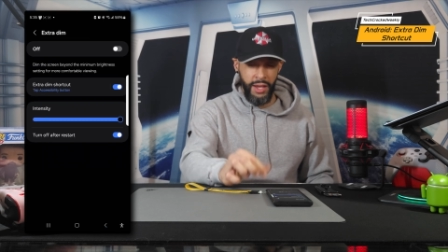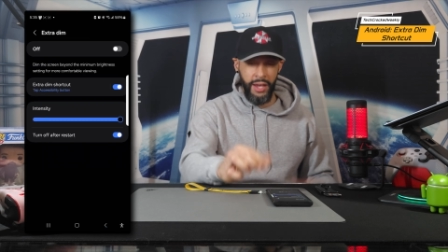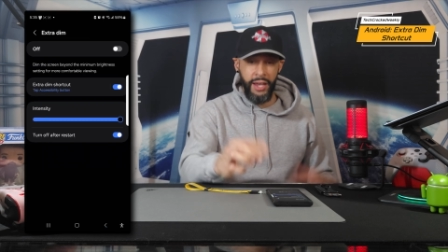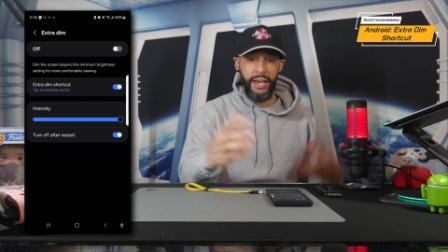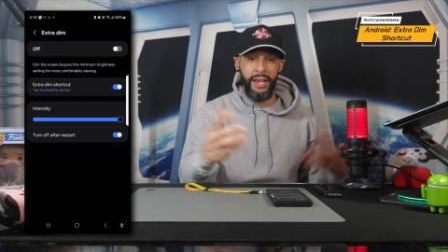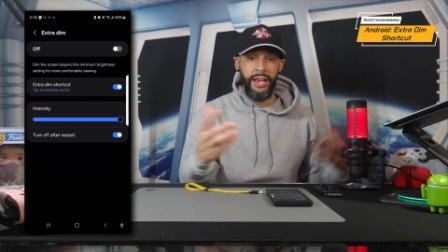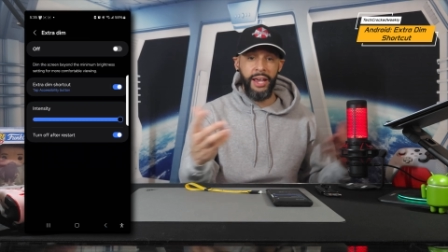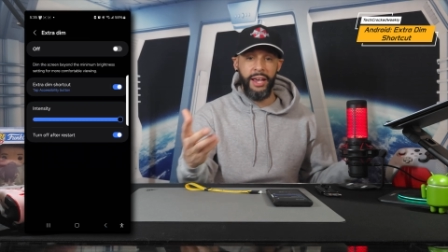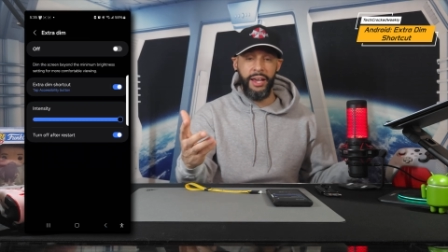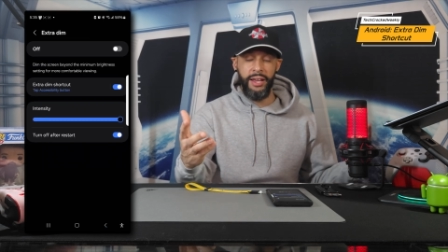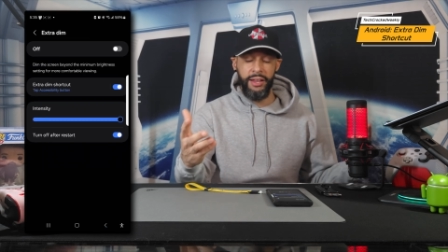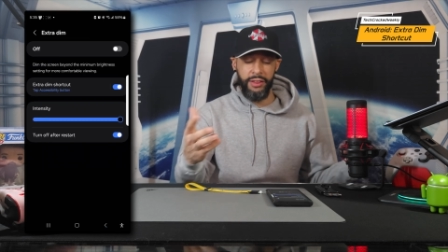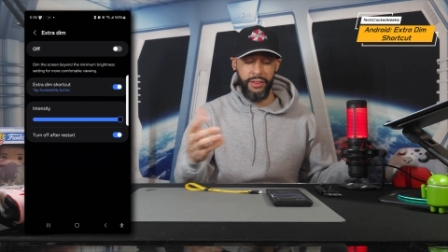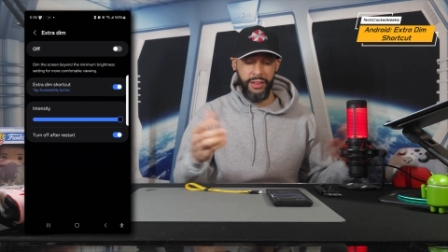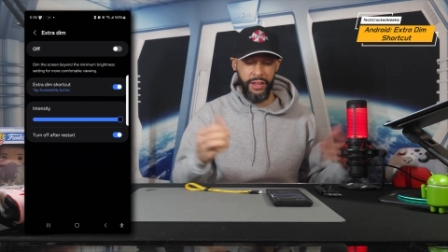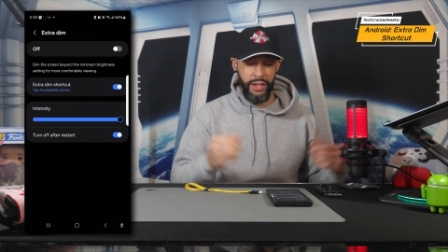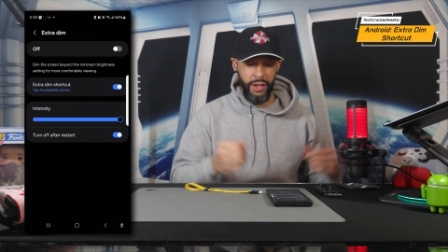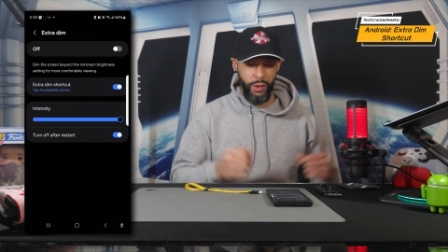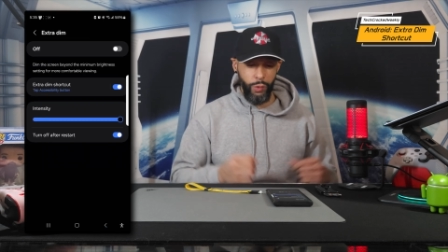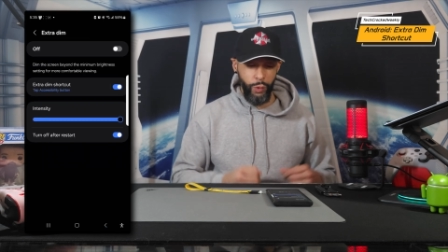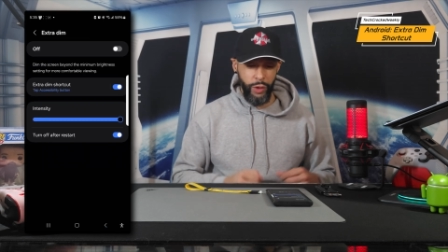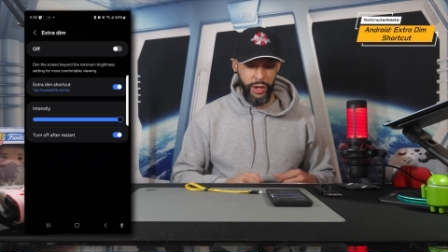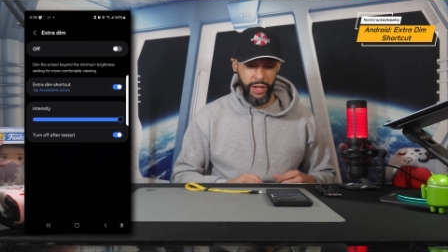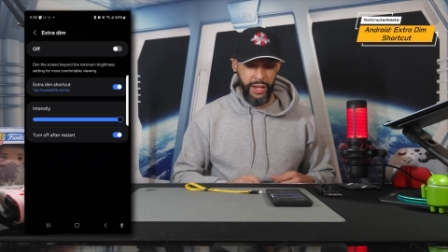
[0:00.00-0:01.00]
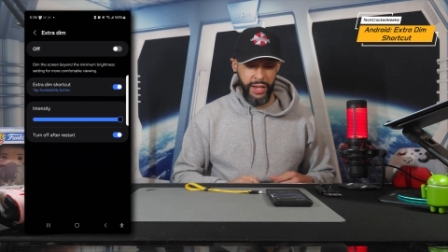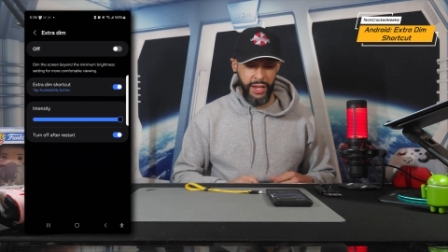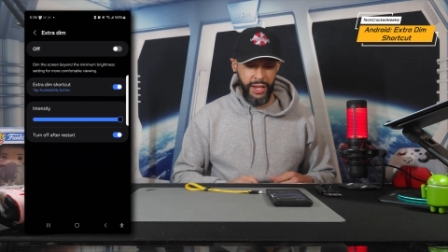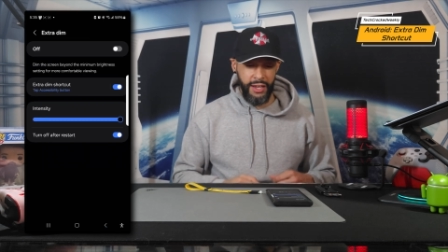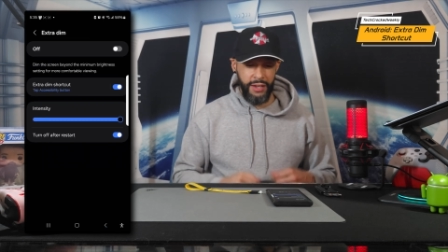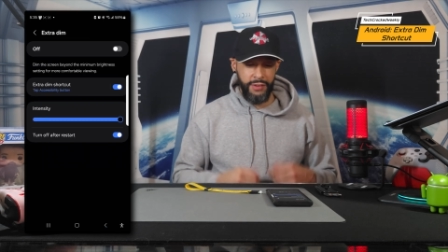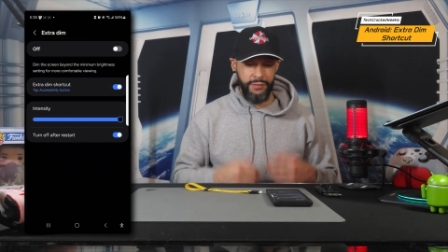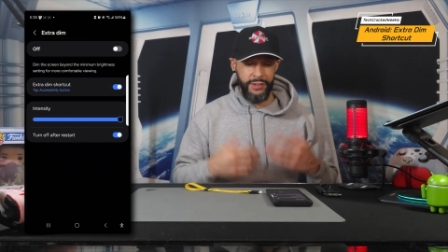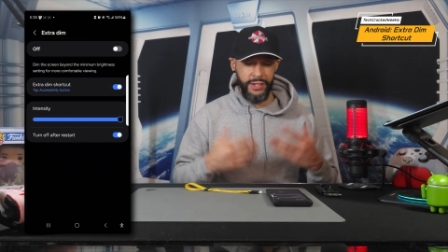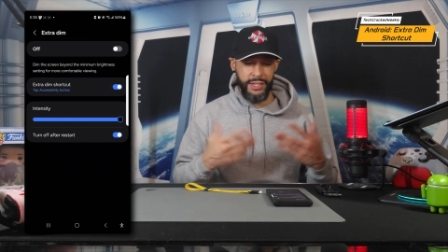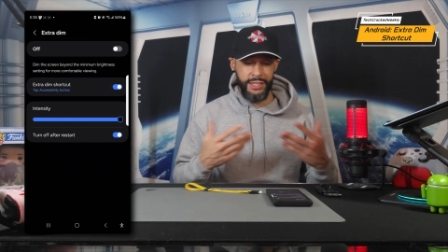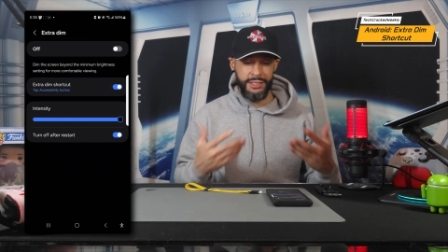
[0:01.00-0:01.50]
And then we
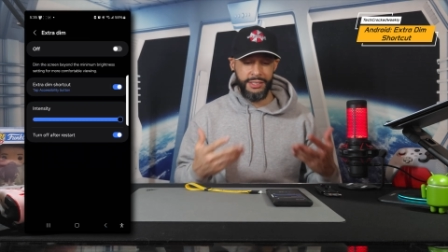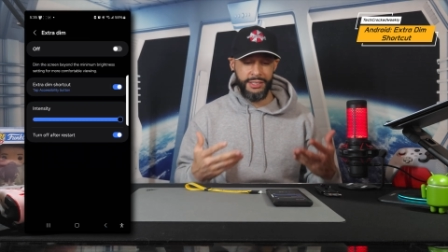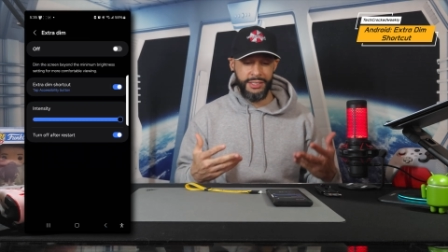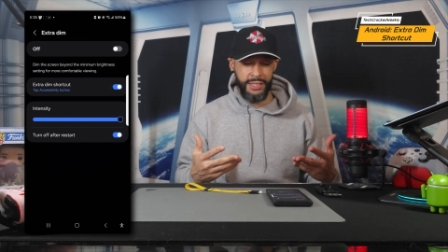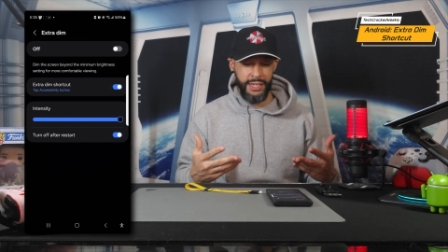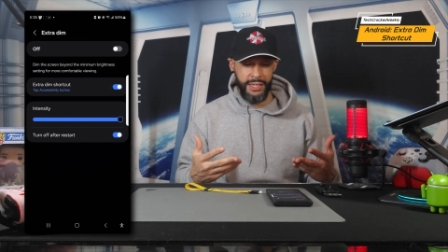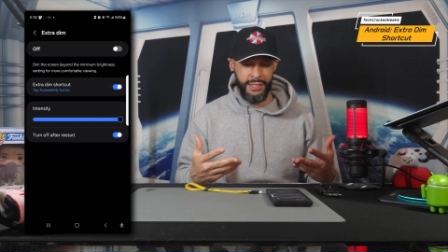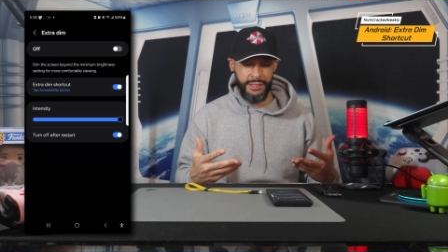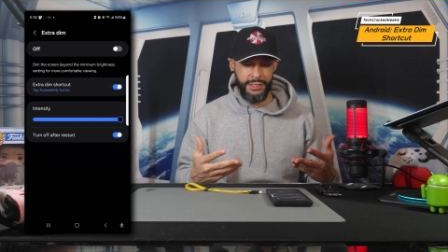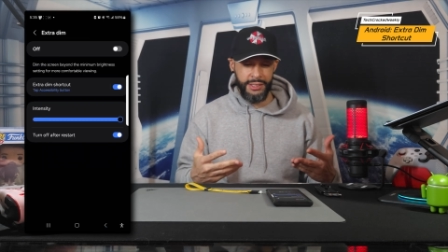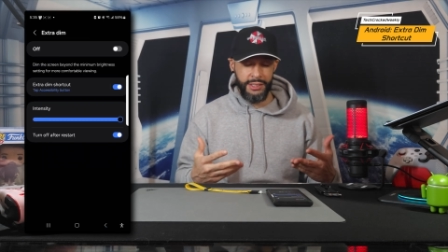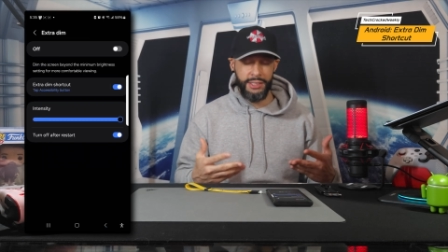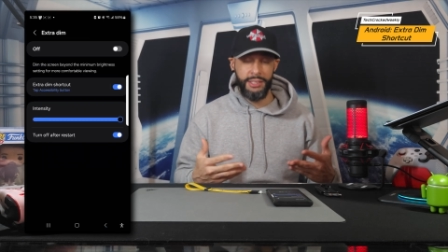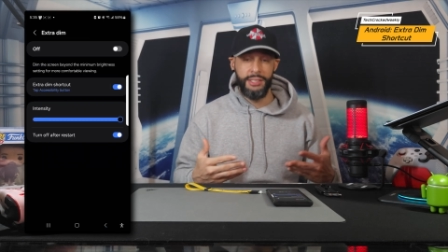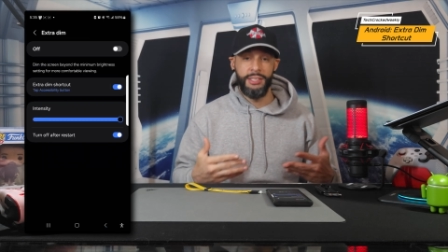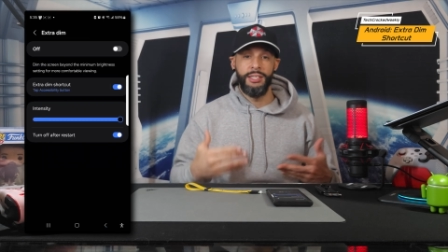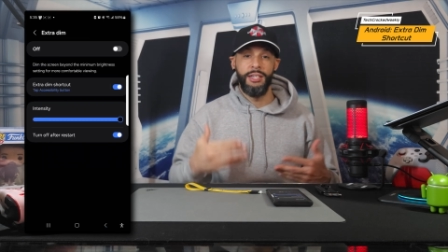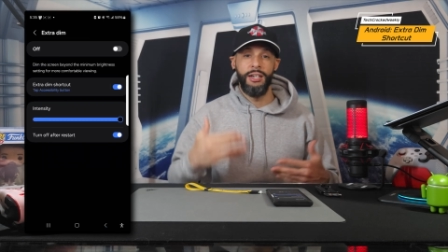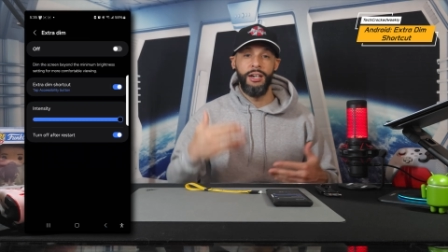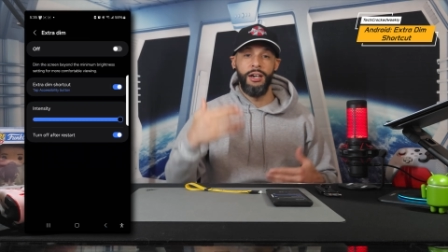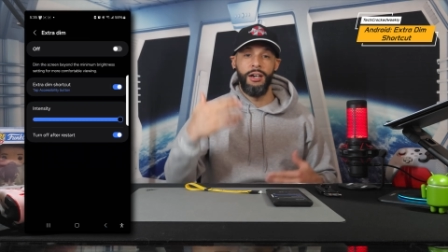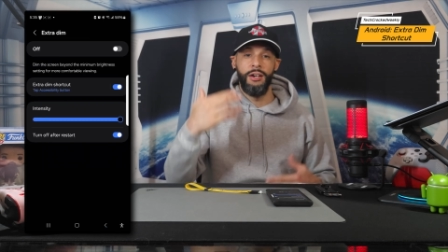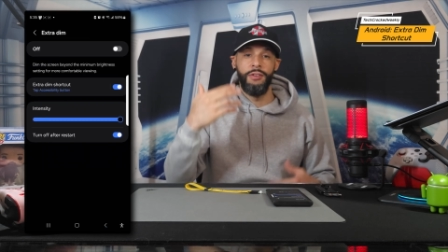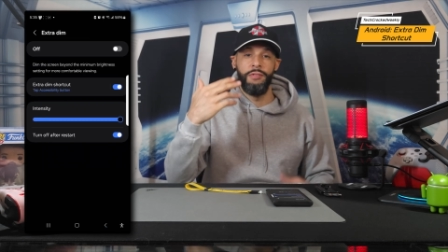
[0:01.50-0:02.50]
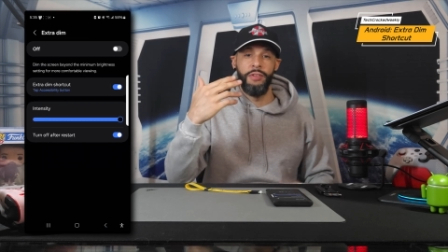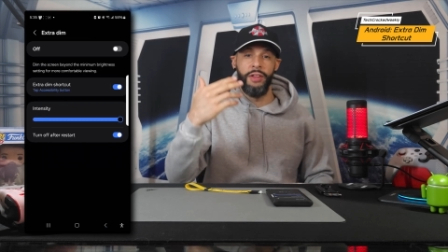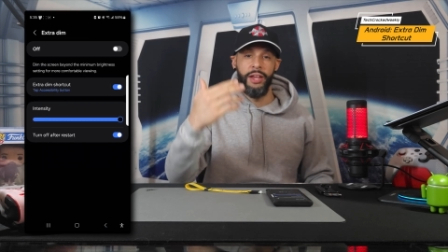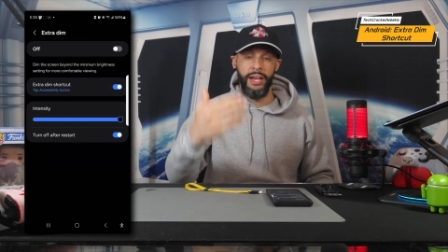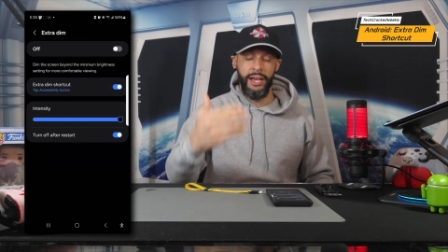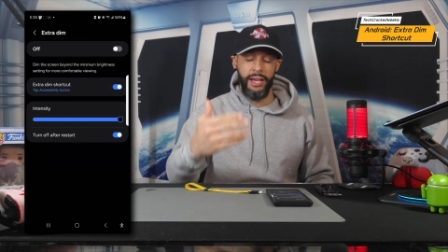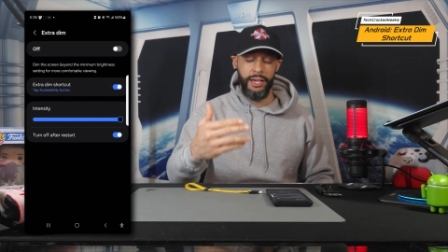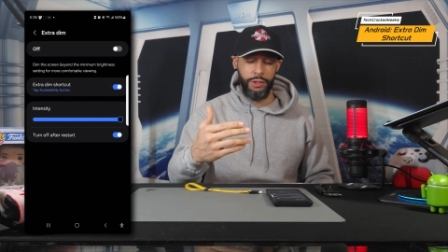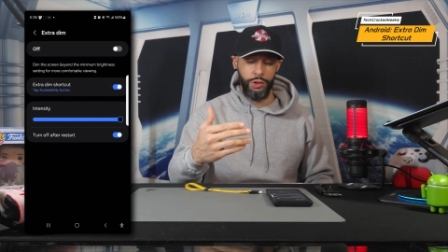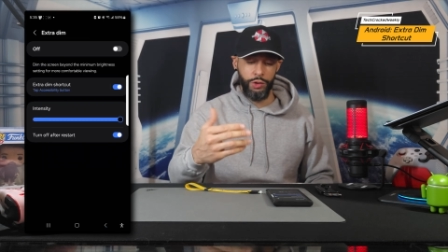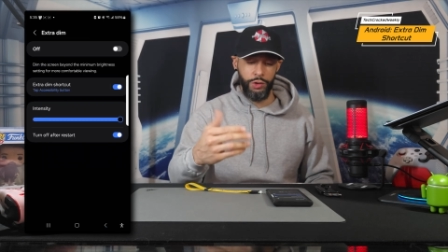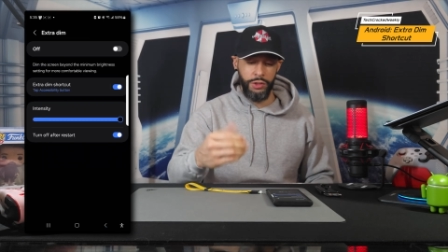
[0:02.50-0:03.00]
have intensity of the
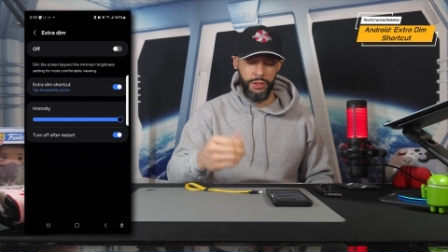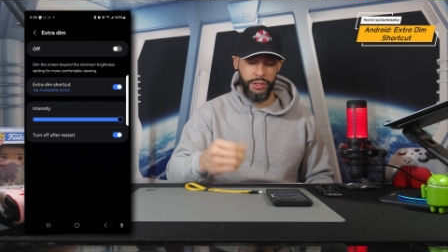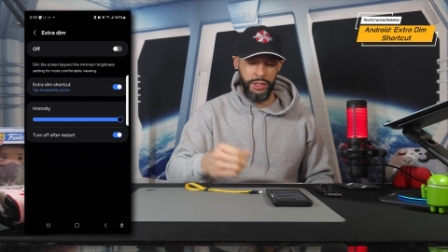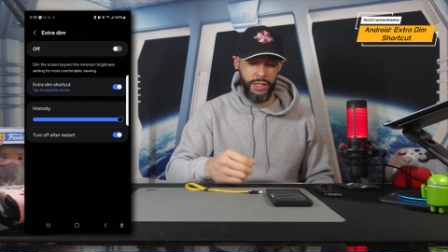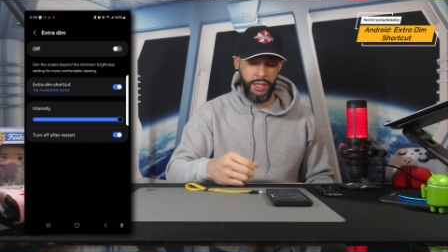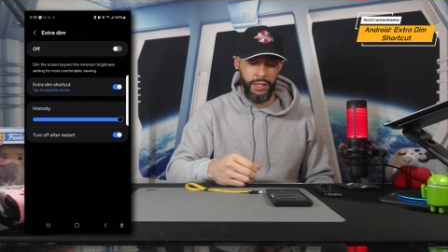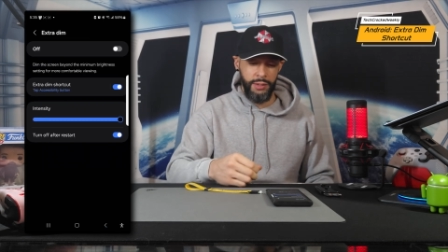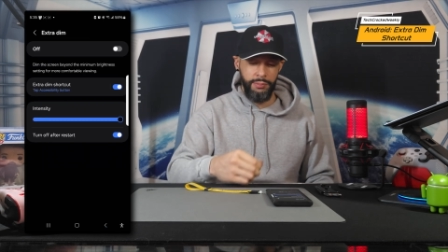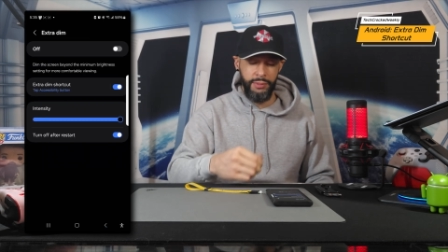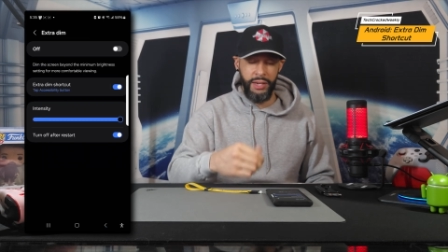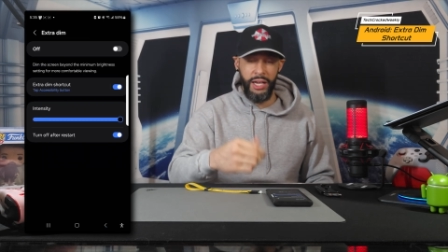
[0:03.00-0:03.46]
extra dim.